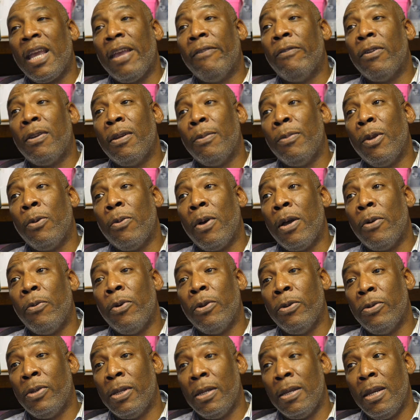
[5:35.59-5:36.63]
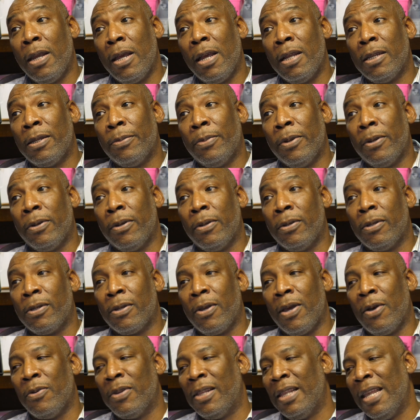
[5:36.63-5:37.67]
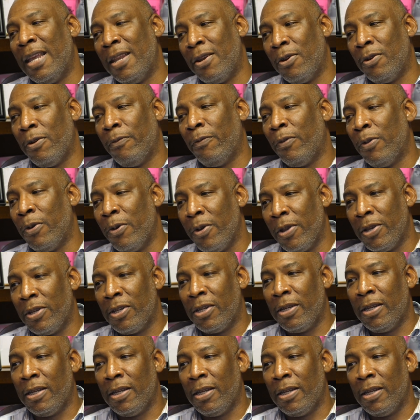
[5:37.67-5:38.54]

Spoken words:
it to me while we was in the hospital. So I was laying on the floor, and